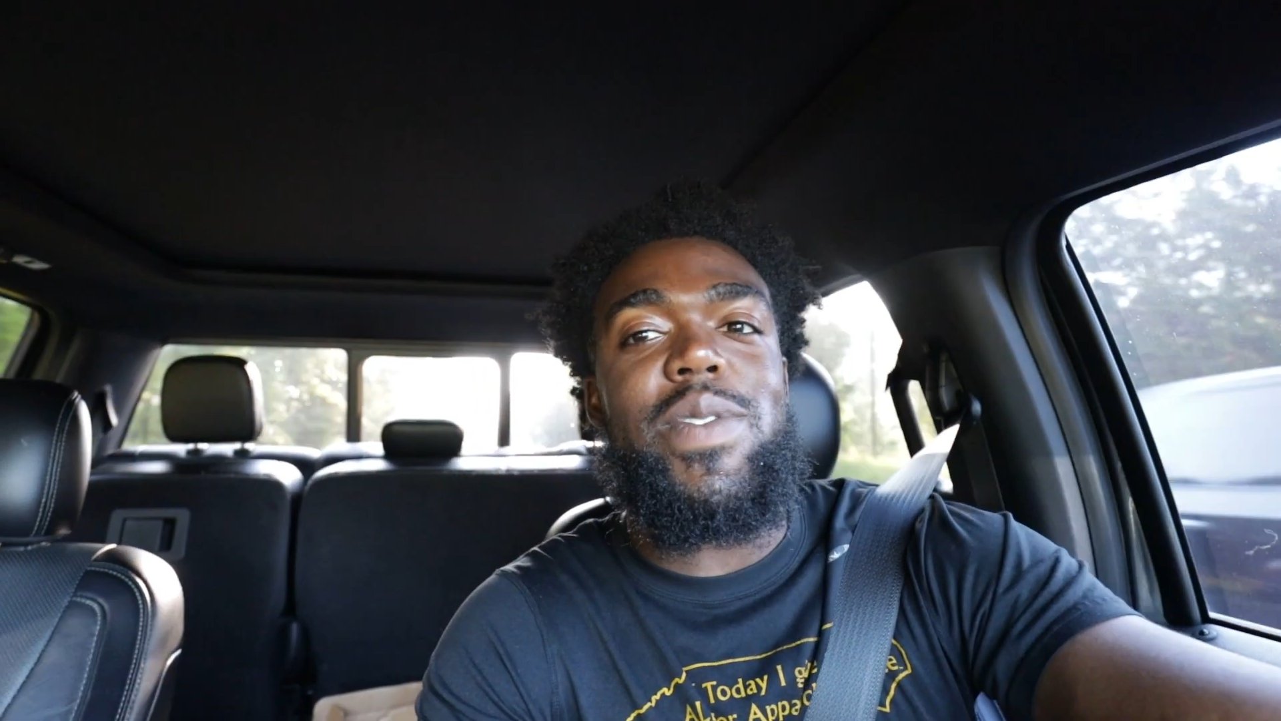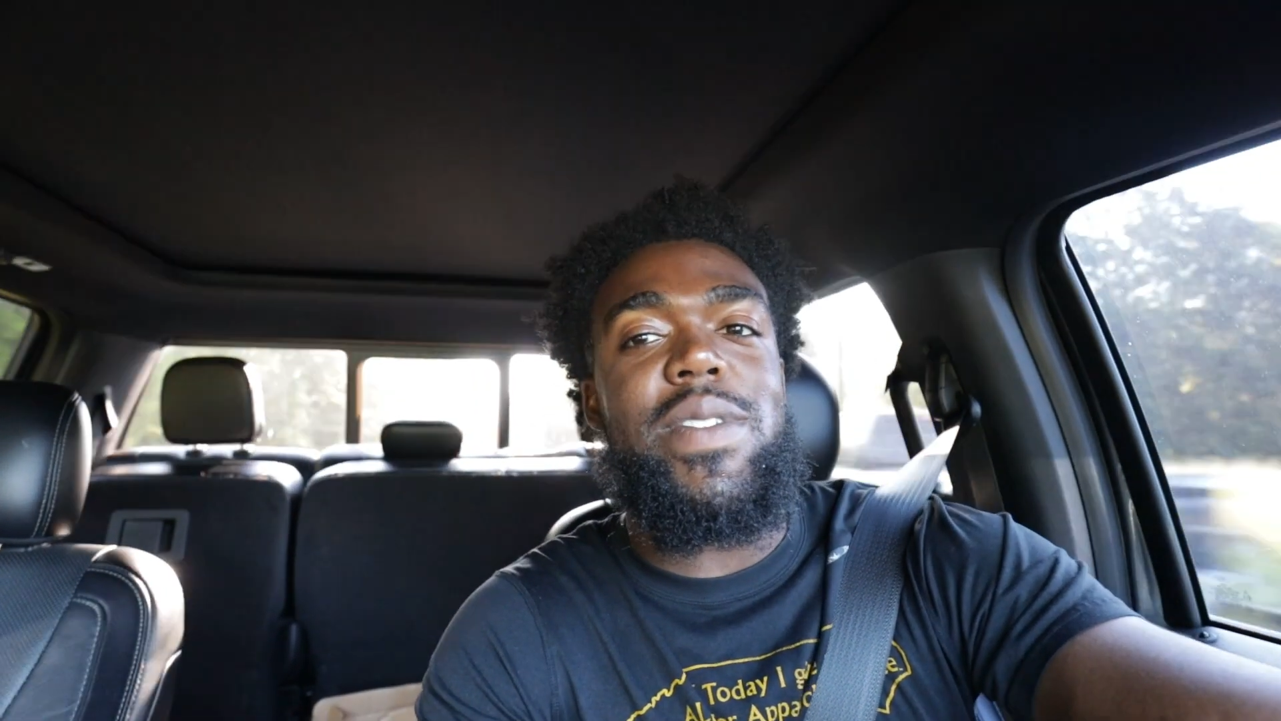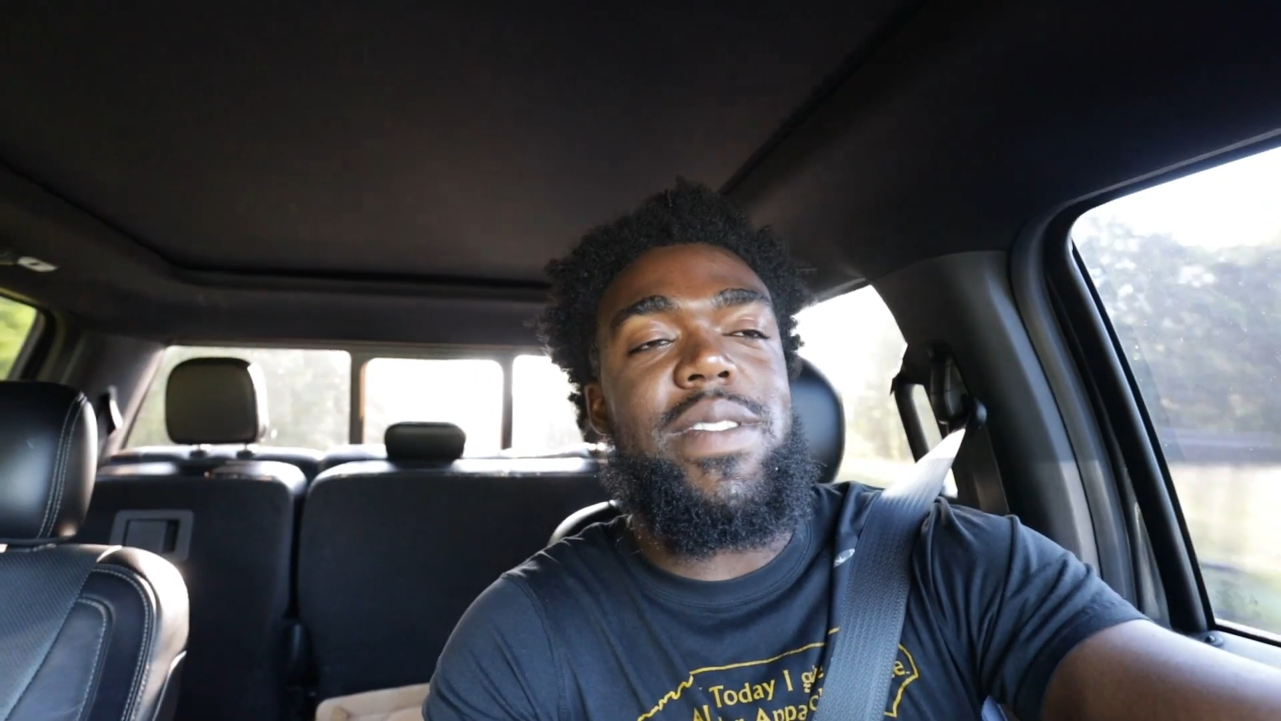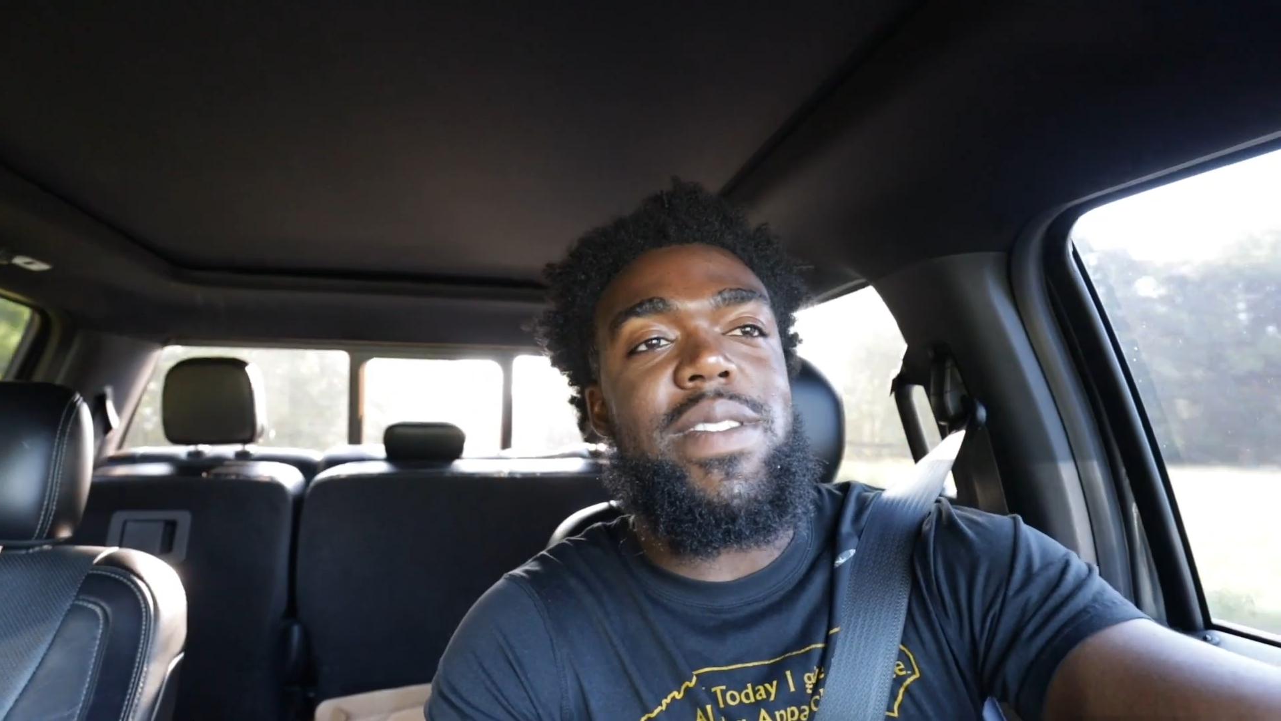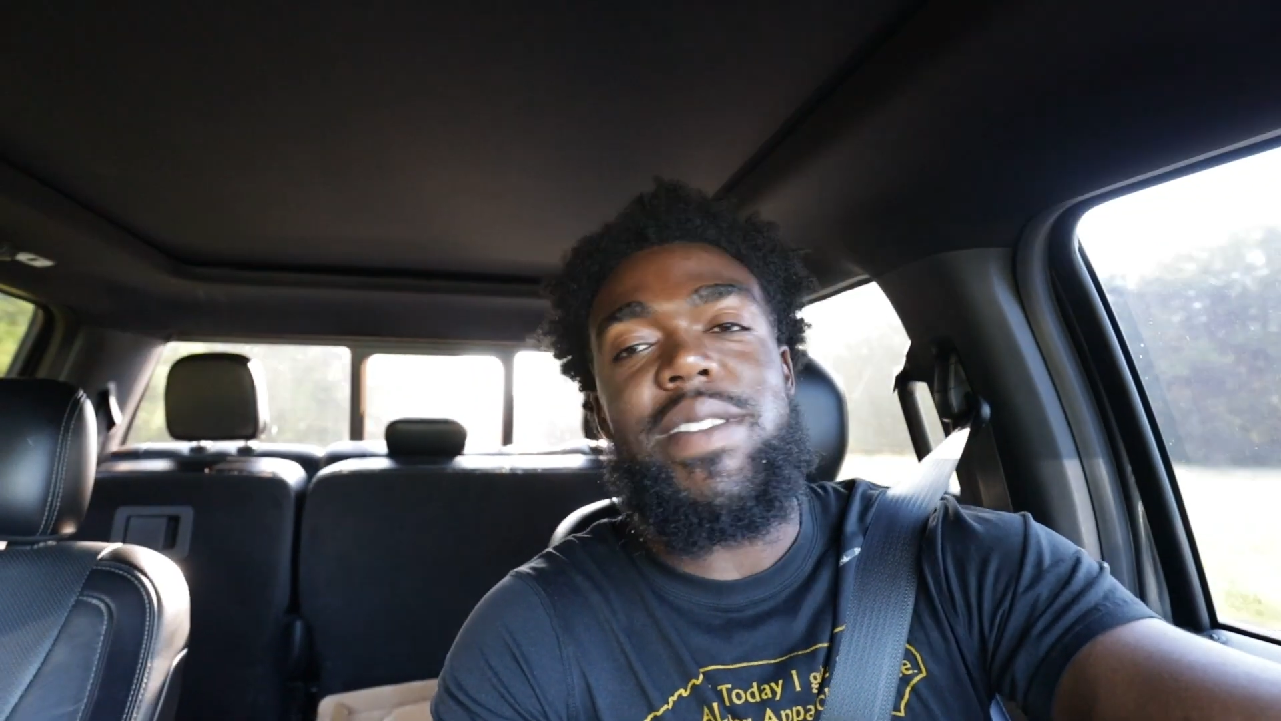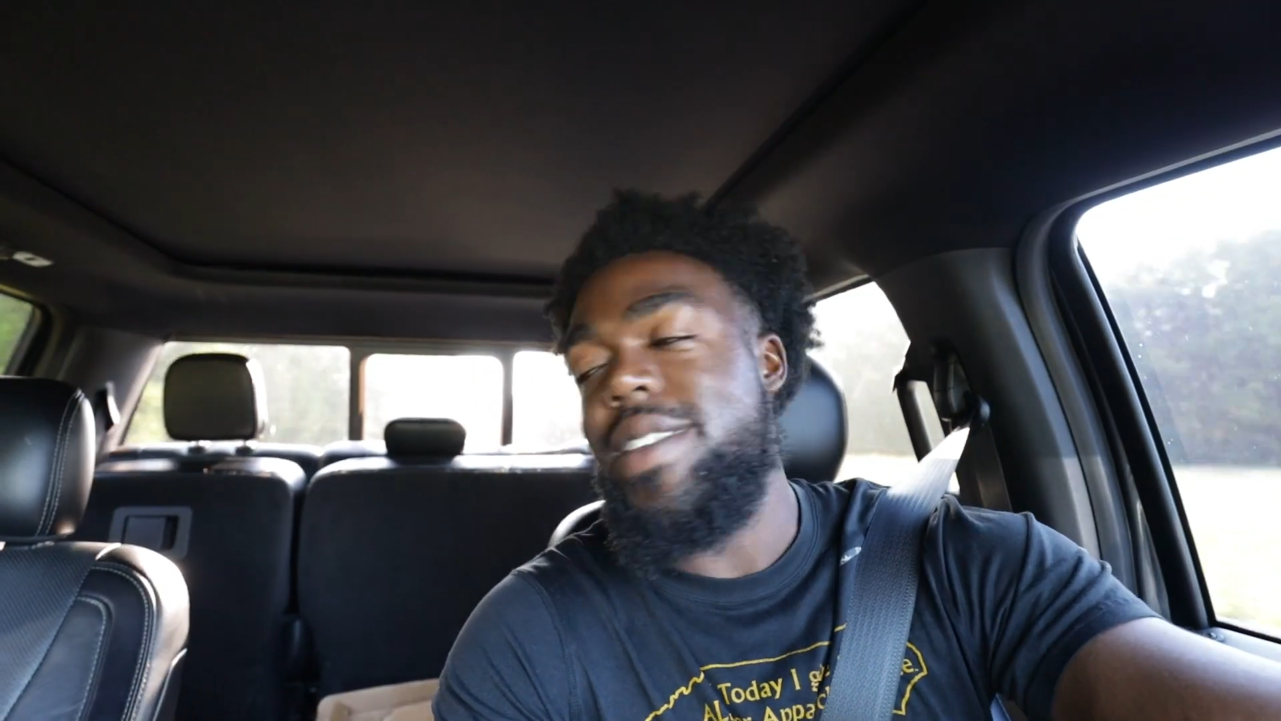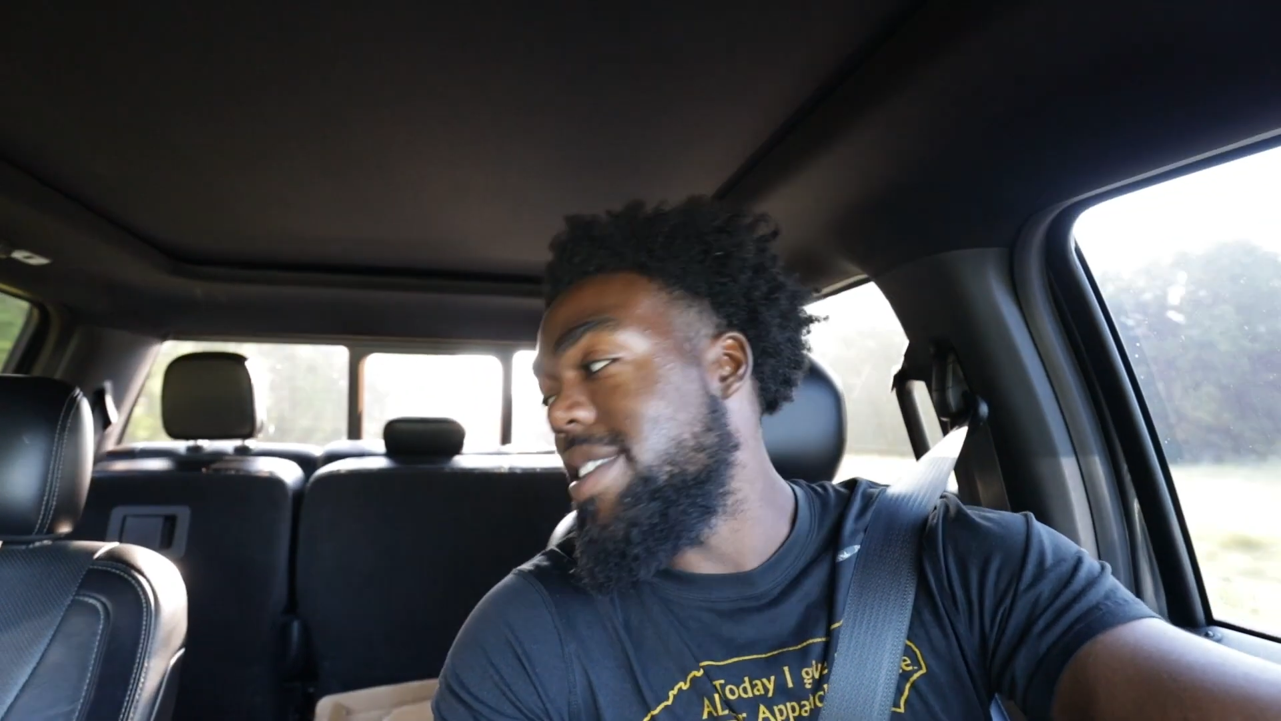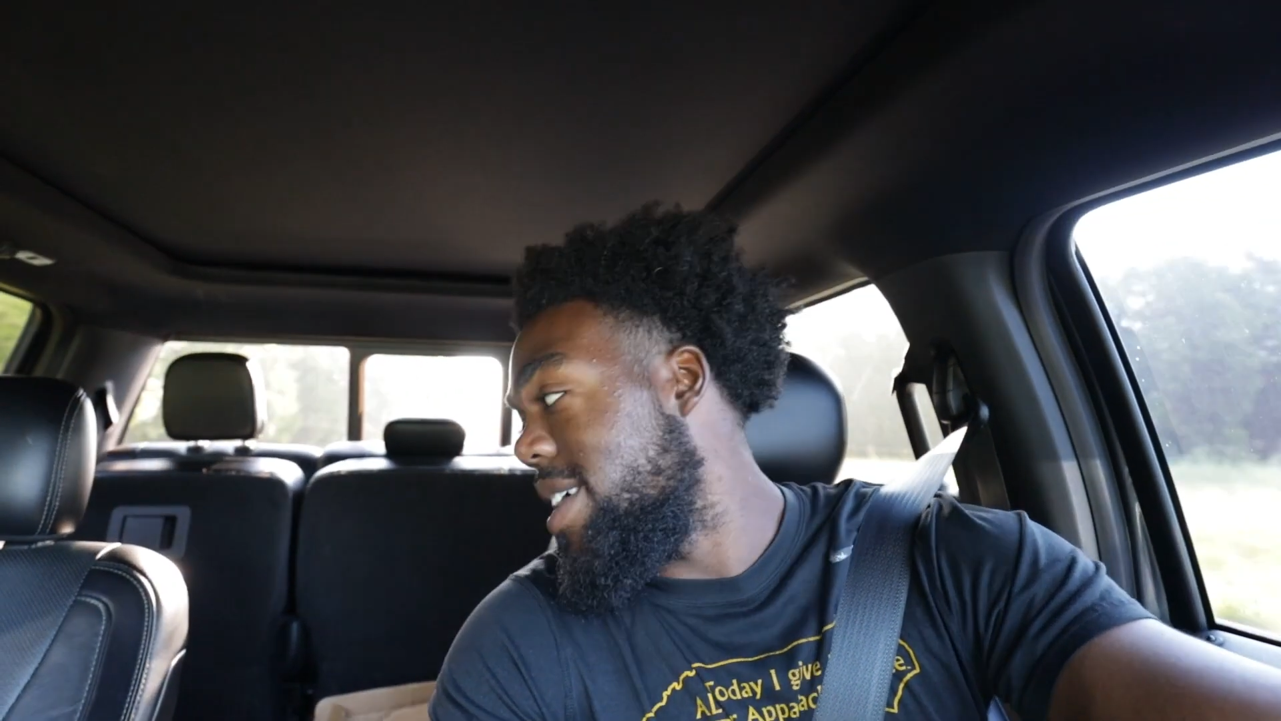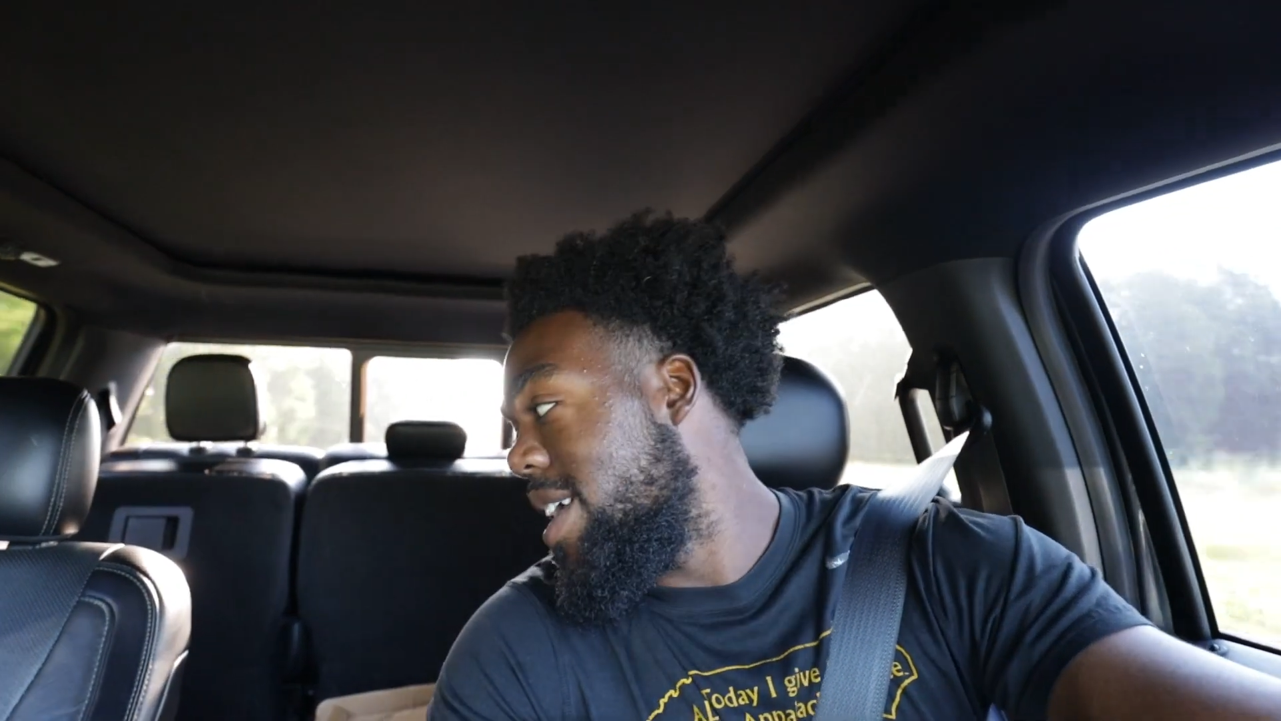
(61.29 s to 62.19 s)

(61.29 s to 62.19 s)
you can see it.